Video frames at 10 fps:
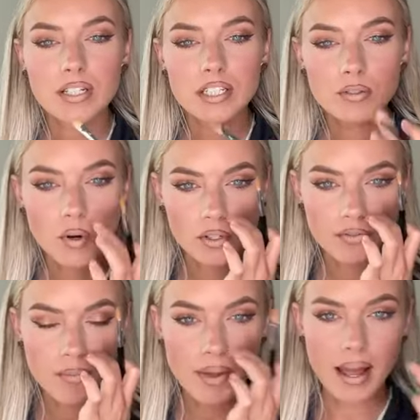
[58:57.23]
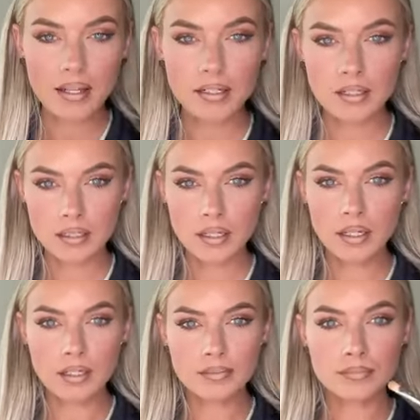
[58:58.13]
Dusty Rose from Matt,
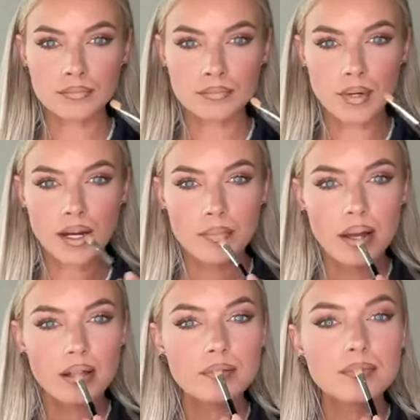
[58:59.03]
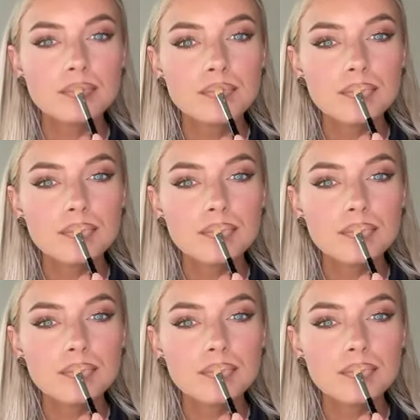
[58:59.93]
the pocket palette?